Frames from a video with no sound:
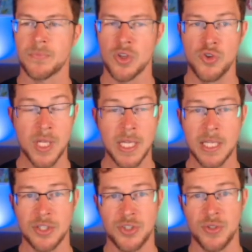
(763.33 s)
You then
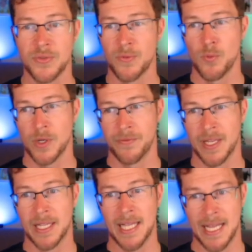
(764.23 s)
get to choose from one of the
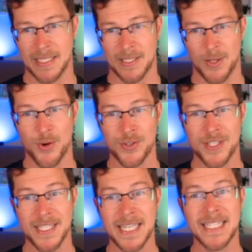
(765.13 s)
classes, and there are
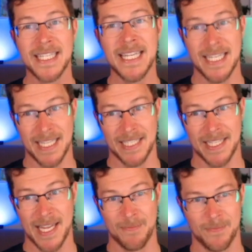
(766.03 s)
16 in this
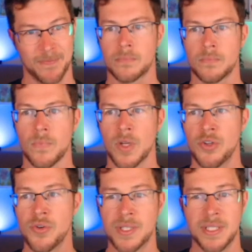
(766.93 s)
game.
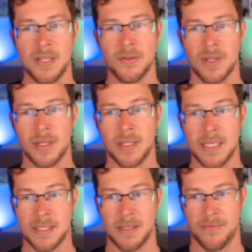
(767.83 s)
You can see here the
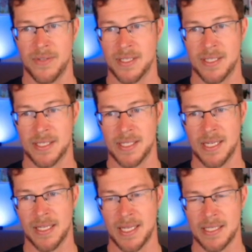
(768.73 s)
list of these
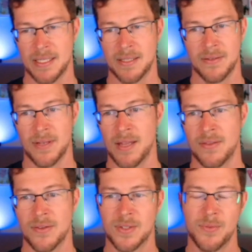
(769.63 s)
16 classes,
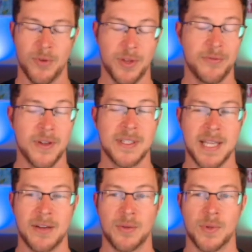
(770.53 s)
and there's some really fun
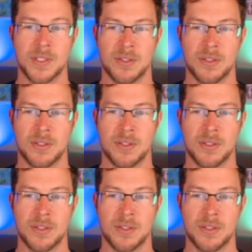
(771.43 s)
sounding ones.